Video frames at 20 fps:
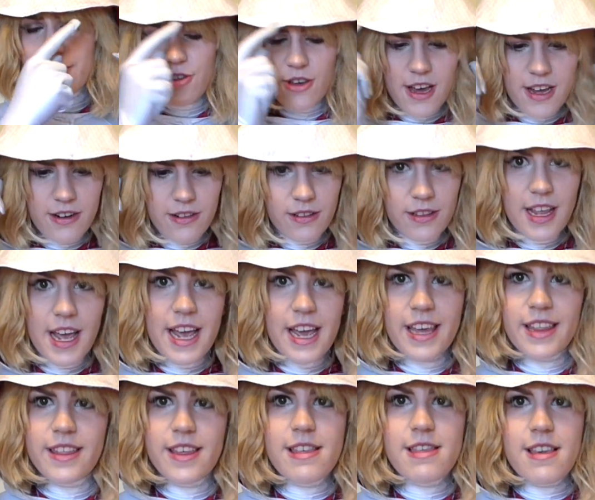which I don't like,
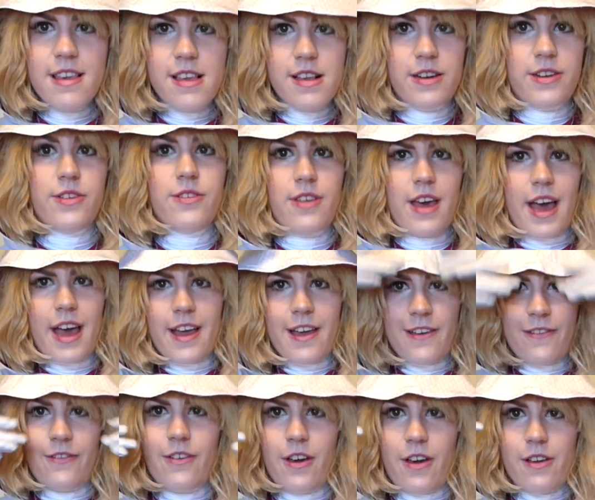and this doesn't do that.
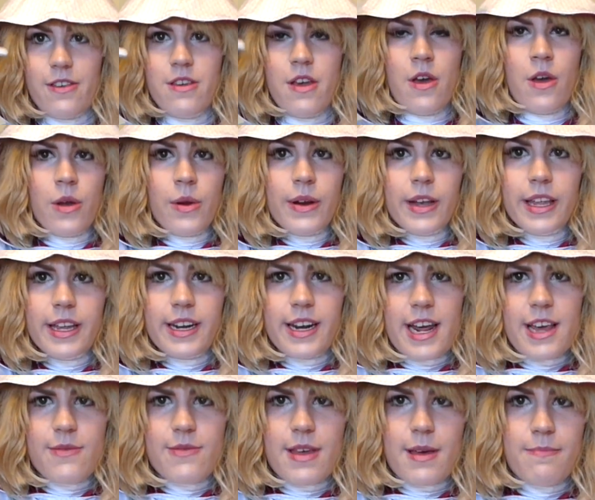It falls really
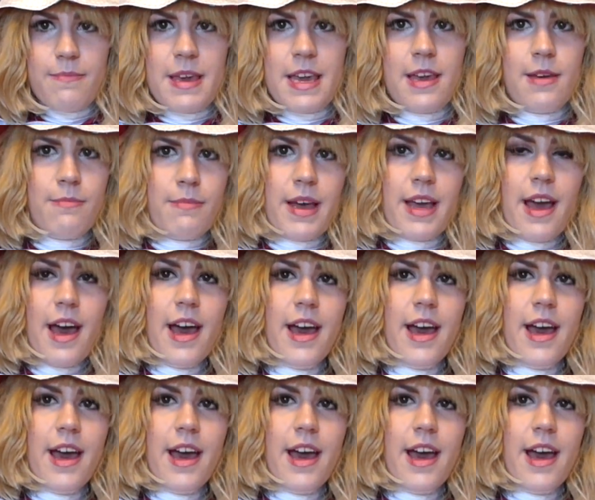nice without being in my